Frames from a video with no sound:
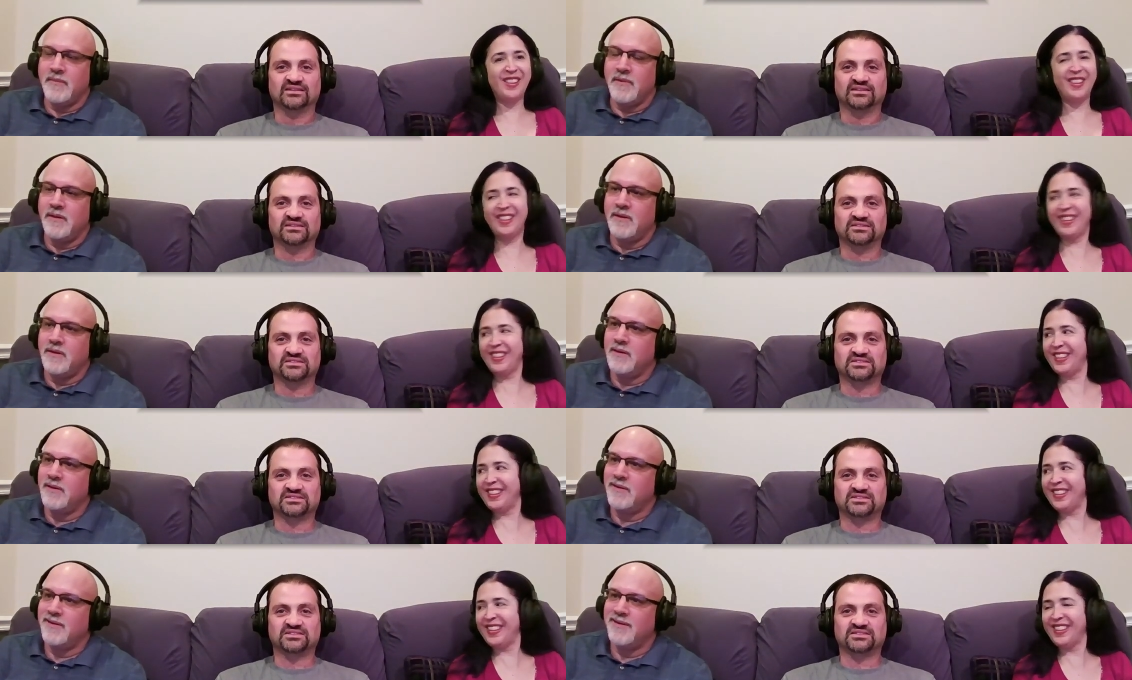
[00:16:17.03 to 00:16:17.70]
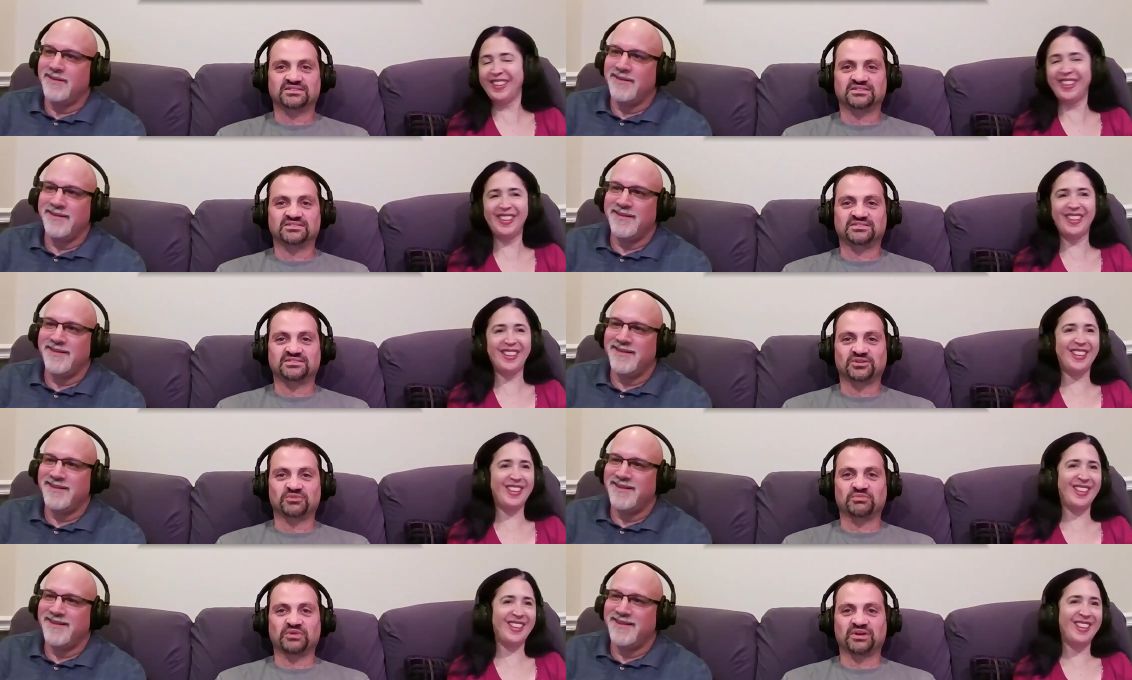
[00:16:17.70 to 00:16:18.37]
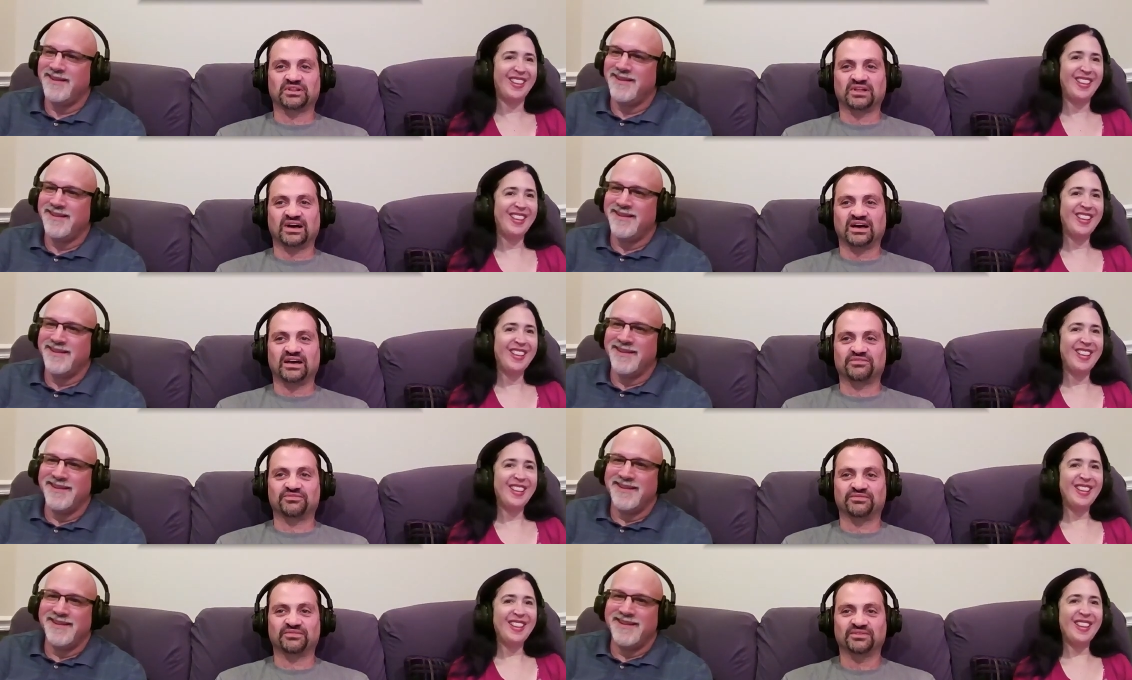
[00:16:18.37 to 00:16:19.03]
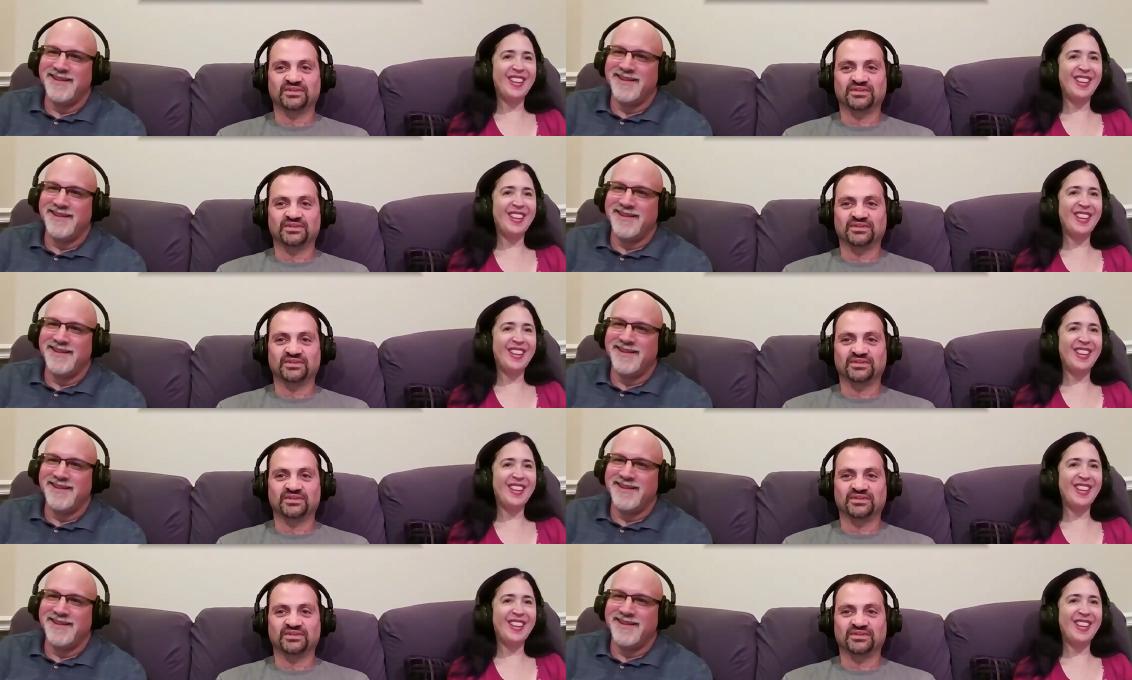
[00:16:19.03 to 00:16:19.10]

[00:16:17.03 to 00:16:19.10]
Speaker 1: You'd still be alive.